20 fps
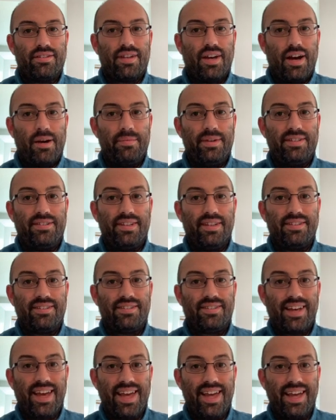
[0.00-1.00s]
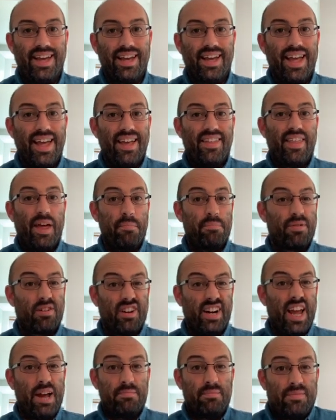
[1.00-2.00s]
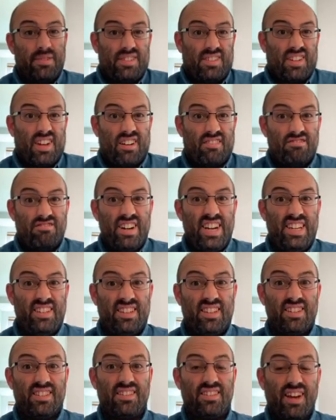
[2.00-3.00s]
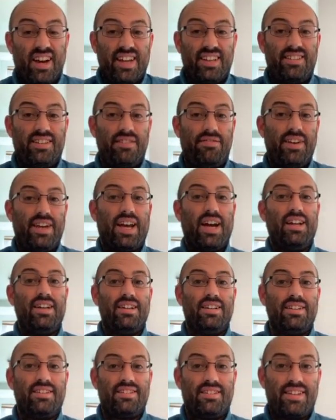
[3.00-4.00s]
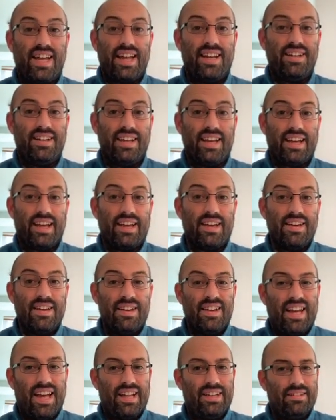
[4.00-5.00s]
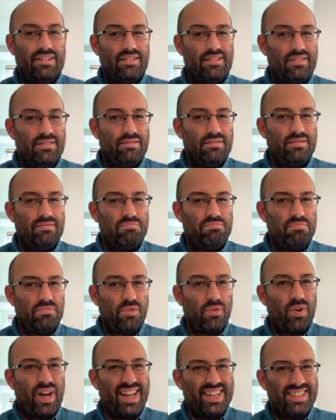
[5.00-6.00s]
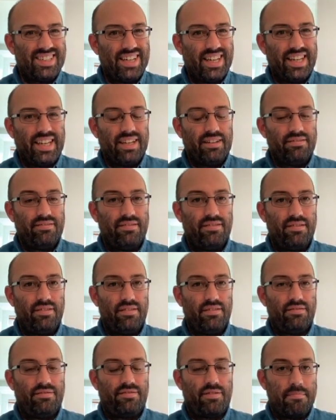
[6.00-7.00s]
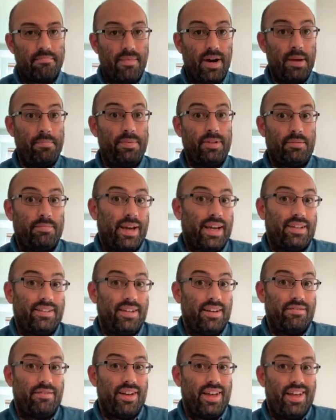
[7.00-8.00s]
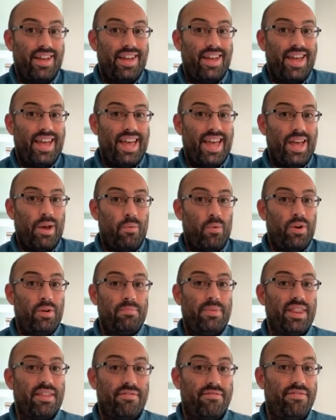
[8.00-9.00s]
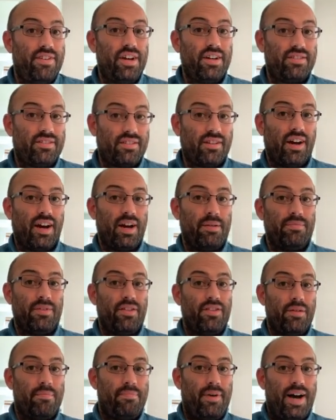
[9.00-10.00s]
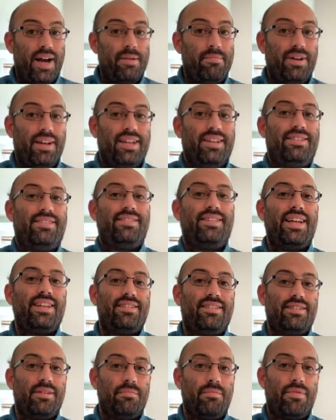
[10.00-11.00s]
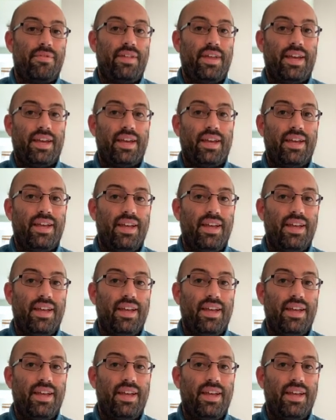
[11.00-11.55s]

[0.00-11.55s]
psalmist is saying that preempts our recent scientific understanding? And actually, from my perspective, it wouldn't be the first time that the Bible has said something